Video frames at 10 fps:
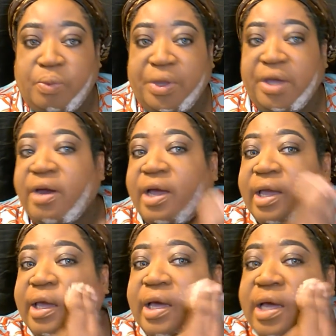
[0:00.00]
where I
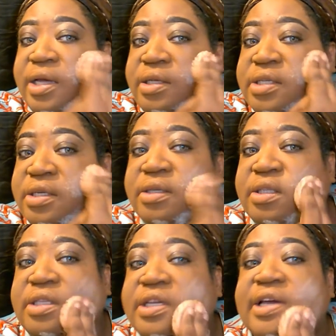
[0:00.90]
got
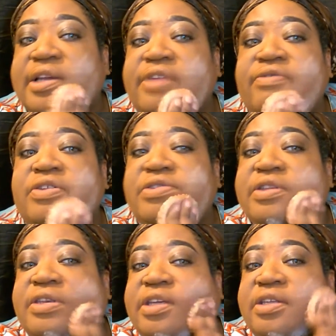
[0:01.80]
the idea of
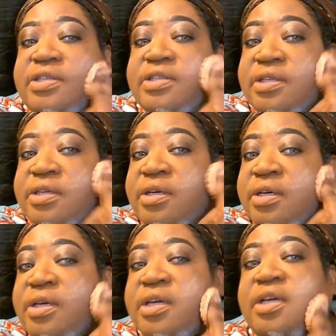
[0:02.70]
using this
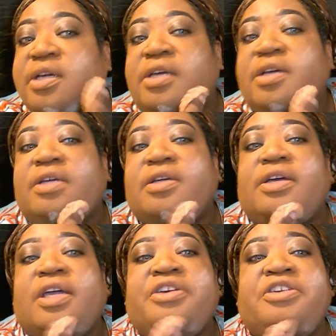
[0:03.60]

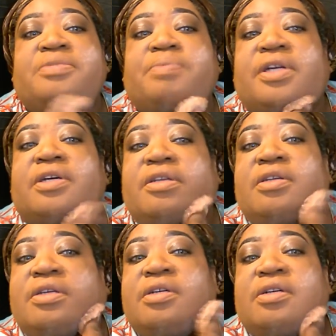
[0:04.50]
Airspun
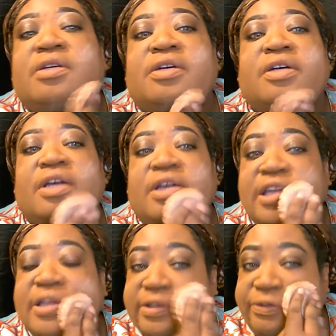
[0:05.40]

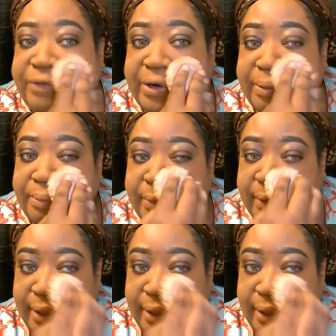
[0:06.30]
is from